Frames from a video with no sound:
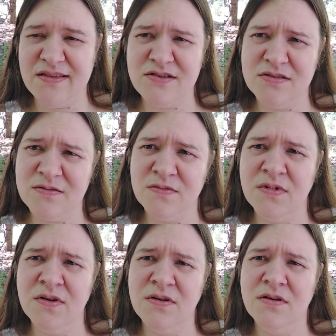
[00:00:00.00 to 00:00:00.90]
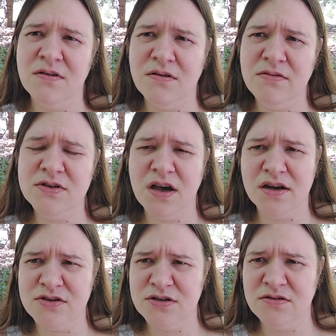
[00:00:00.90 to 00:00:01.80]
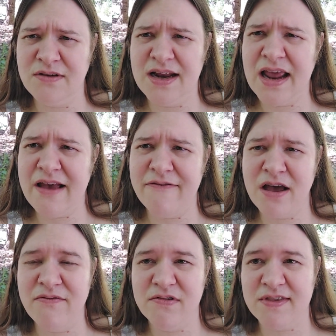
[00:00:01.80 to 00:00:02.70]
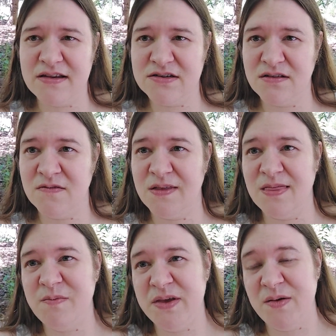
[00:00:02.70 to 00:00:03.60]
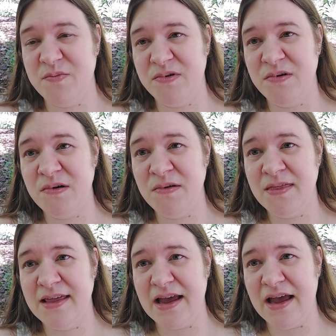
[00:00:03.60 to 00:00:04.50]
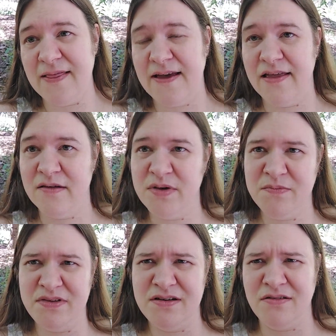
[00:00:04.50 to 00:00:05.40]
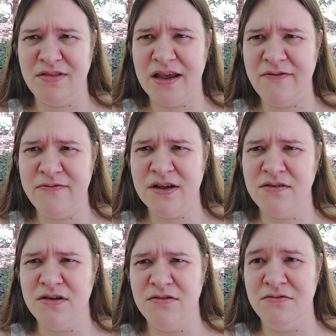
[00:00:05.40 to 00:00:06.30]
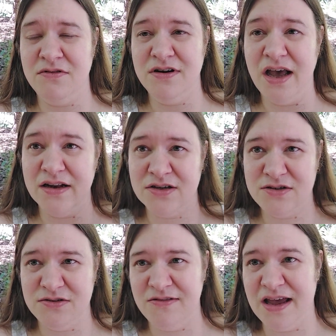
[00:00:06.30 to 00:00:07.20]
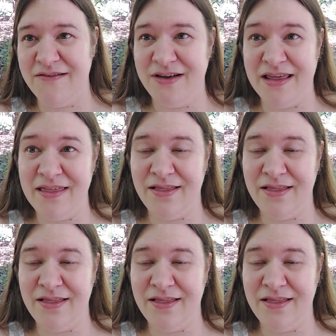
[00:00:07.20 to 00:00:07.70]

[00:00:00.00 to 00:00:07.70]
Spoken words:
is just go talk to and have conversations with the people that the other people in your life tell you not to do that with.